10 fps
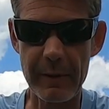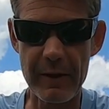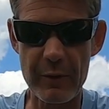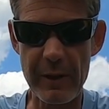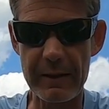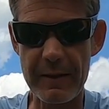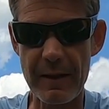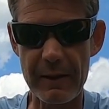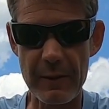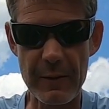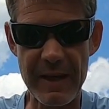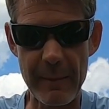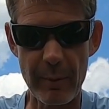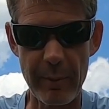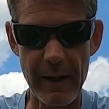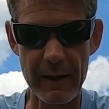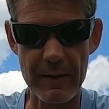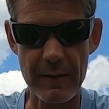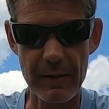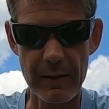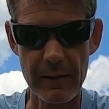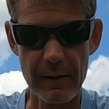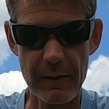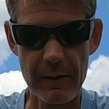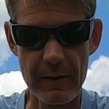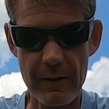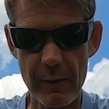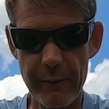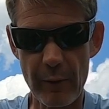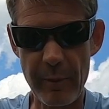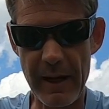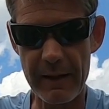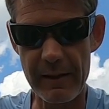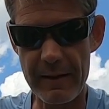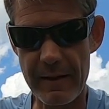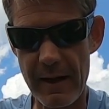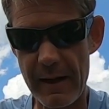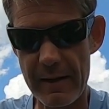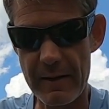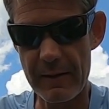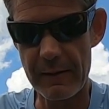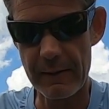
because Rick does not do sample packs. So a full pack of these guys,